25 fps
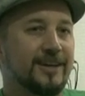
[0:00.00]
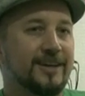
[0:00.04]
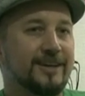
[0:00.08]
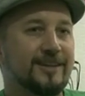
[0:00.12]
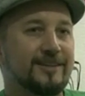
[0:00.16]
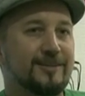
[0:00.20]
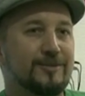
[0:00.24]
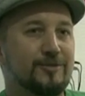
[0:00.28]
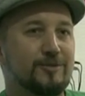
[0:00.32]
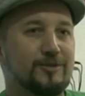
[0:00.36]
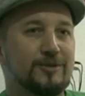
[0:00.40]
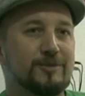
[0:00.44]

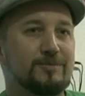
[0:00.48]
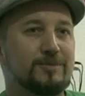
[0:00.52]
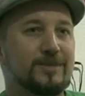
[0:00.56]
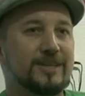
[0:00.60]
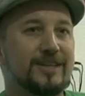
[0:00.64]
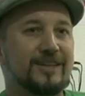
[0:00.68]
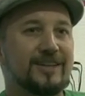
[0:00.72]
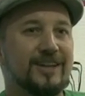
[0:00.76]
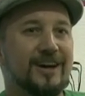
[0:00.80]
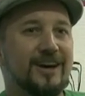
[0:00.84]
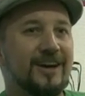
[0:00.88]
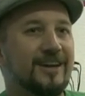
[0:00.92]
It would
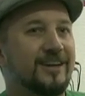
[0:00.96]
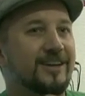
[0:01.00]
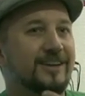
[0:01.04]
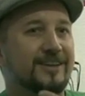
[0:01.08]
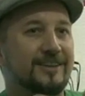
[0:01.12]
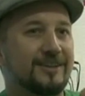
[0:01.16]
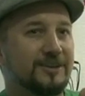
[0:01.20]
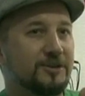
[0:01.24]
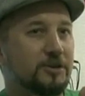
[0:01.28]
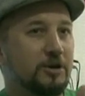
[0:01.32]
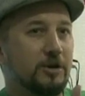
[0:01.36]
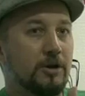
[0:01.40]
be
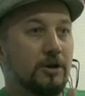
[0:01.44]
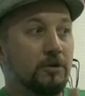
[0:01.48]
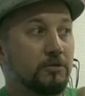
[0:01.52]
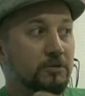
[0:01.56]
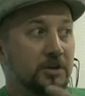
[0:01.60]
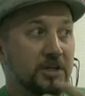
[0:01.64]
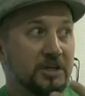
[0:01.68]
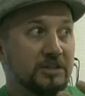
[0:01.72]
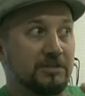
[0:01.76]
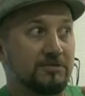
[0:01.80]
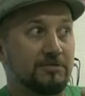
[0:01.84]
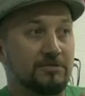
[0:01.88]
like
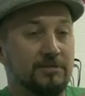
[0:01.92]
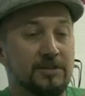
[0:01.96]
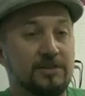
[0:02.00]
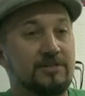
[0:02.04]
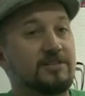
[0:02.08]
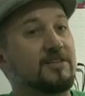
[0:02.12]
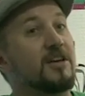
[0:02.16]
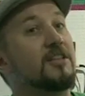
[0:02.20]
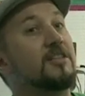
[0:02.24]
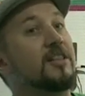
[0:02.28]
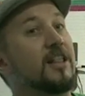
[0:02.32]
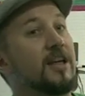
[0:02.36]
owning the
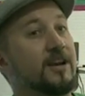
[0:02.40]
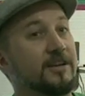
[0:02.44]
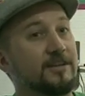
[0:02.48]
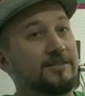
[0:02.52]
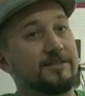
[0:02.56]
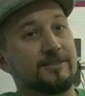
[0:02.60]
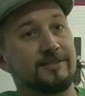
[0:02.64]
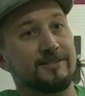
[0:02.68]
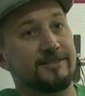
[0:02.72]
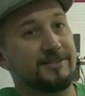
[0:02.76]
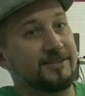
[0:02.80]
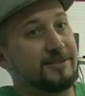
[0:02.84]

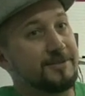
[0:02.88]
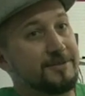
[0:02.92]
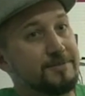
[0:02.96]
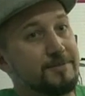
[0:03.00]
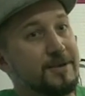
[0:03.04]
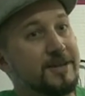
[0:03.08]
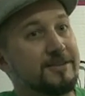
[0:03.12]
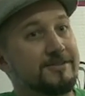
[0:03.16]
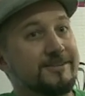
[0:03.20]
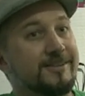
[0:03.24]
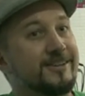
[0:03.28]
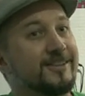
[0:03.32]
sunlight. It's
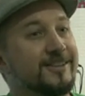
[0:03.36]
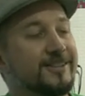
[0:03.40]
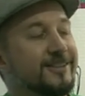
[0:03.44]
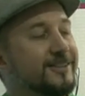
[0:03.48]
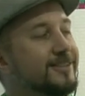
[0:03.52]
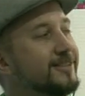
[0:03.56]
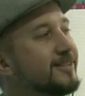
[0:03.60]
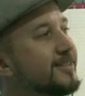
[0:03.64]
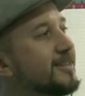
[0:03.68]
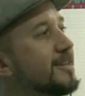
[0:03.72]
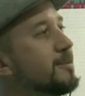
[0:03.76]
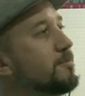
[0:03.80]
basically
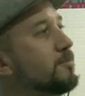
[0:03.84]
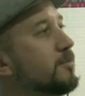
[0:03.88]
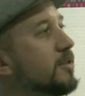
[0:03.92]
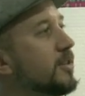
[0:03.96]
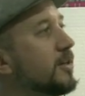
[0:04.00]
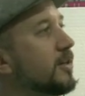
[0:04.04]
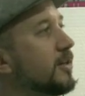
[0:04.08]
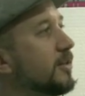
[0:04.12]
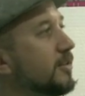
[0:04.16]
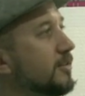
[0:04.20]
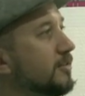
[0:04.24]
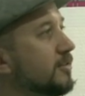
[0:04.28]
the same
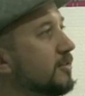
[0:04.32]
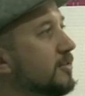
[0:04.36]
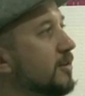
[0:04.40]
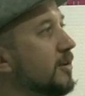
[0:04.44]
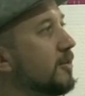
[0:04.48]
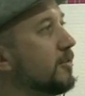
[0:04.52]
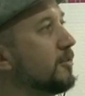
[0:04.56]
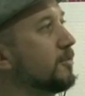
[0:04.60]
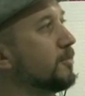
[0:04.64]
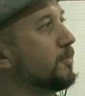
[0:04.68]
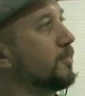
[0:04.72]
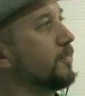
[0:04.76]
thing.
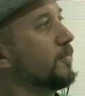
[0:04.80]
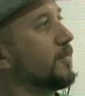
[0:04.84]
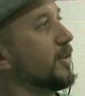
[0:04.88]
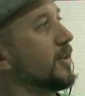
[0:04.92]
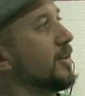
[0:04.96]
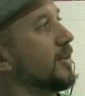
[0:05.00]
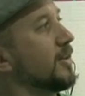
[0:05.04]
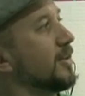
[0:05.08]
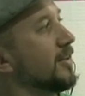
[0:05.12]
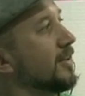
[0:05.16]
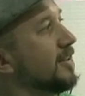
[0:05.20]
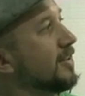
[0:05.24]
So
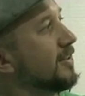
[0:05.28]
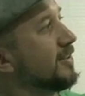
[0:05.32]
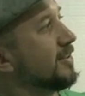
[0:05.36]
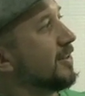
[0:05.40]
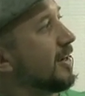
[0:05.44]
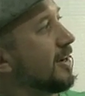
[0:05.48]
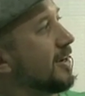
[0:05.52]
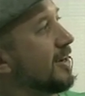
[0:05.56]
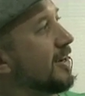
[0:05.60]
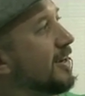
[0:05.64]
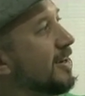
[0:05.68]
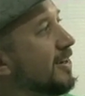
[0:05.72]

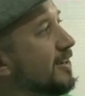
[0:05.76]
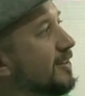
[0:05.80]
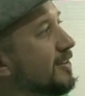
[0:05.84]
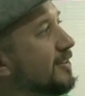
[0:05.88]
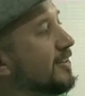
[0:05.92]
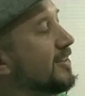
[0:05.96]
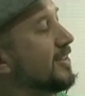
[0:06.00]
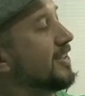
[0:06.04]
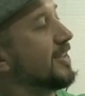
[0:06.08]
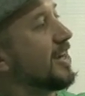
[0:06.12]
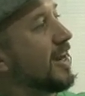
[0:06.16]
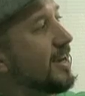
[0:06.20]

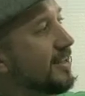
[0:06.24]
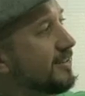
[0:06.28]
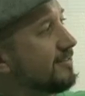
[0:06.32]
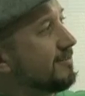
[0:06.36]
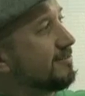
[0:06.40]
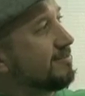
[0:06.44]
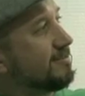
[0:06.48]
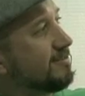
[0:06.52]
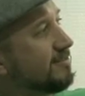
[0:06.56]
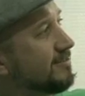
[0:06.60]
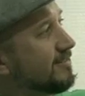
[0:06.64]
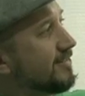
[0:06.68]

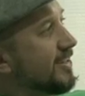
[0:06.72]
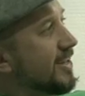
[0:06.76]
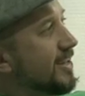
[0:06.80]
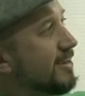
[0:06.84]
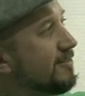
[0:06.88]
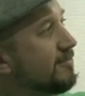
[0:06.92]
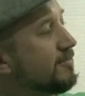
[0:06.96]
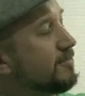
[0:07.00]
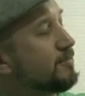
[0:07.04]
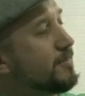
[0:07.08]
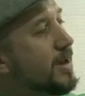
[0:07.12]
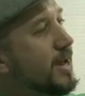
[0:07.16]
yet
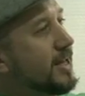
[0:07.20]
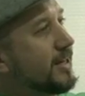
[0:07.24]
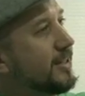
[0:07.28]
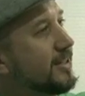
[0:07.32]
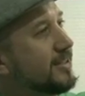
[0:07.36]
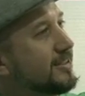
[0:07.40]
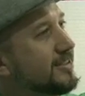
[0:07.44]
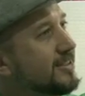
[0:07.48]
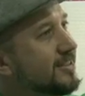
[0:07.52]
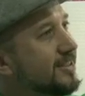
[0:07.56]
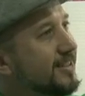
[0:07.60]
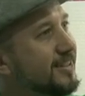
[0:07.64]
they've
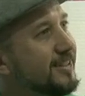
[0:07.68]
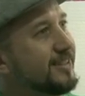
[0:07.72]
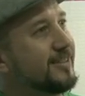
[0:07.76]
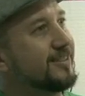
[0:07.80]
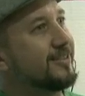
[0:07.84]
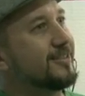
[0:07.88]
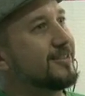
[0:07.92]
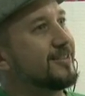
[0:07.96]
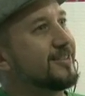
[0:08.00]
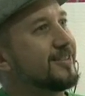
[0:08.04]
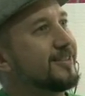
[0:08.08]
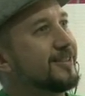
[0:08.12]
managed to
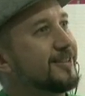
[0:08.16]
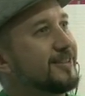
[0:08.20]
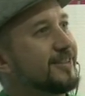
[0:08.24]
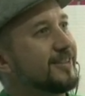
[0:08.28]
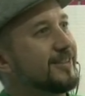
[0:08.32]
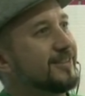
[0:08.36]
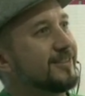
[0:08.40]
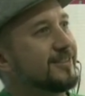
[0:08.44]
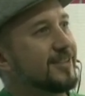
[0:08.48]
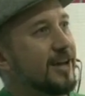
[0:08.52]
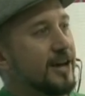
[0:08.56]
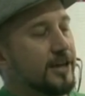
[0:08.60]
instill
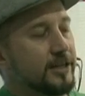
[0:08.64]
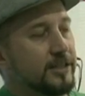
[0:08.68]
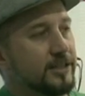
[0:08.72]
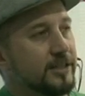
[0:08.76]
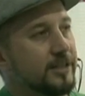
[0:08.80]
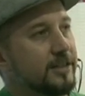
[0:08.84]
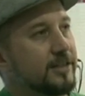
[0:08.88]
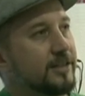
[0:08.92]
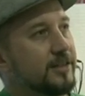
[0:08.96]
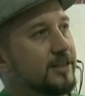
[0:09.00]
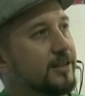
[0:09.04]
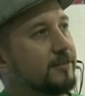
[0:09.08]
this
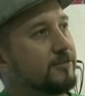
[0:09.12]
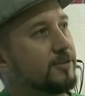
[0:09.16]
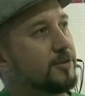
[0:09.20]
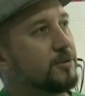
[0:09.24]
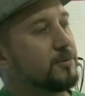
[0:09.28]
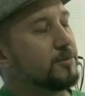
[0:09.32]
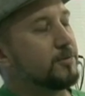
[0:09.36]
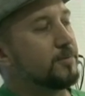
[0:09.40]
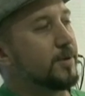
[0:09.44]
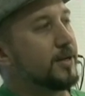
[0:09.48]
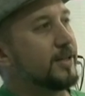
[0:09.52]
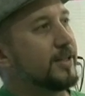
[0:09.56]
idea in
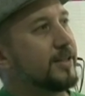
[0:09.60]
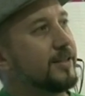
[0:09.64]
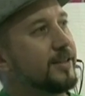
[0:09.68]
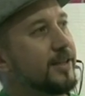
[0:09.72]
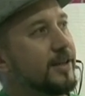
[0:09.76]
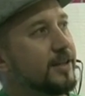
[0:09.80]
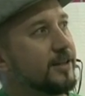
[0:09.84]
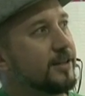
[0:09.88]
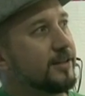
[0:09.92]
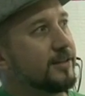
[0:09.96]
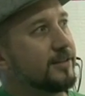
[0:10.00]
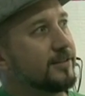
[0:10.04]
everybody
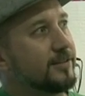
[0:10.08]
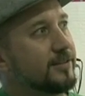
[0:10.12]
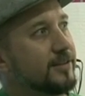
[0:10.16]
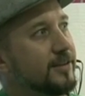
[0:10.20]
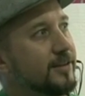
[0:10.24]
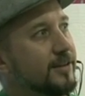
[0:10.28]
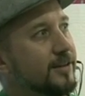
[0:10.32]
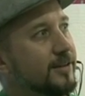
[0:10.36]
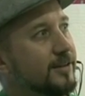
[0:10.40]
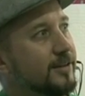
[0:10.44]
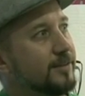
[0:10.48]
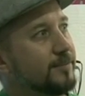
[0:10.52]
that it's,
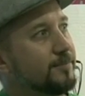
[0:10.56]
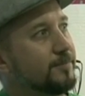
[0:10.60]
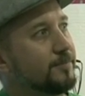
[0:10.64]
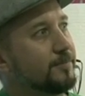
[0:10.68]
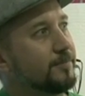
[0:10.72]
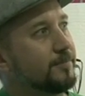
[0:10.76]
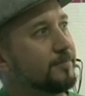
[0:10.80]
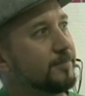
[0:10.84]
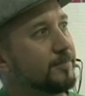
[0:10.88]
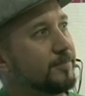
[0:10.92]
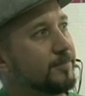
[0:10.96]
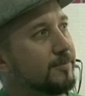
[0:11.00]

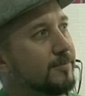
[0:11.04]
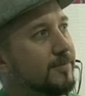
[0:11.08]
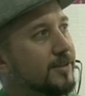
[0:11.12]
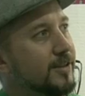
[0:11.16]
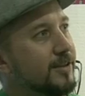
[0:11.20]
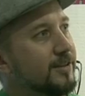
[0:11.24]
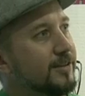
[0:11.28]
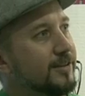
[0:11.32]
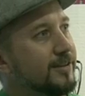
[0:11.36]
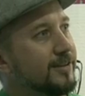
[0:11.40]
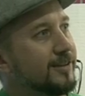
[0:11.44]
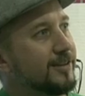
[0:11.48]

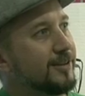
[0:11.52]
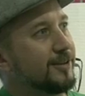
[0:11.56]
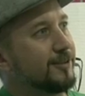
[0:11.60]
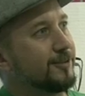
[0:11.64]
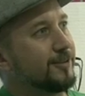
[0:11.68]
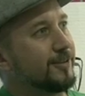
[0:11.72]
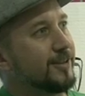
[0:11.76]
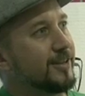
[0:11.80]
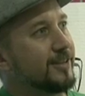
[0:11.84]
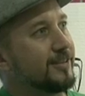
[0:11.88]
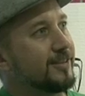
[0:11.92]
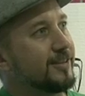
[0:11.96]
you
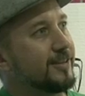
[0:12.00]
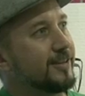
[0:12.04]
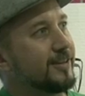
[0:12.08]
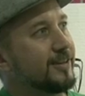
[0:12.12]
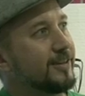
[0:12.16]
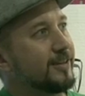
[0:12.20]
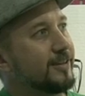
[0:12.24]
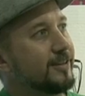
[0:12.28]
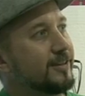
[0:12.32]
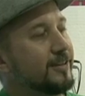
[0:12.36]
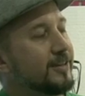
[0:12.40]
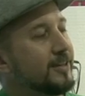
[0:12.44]
know, that
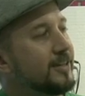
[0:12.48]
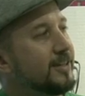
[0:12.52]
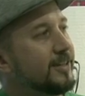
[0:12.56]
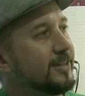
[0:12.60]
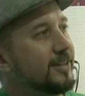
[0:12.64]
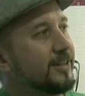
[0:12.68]
there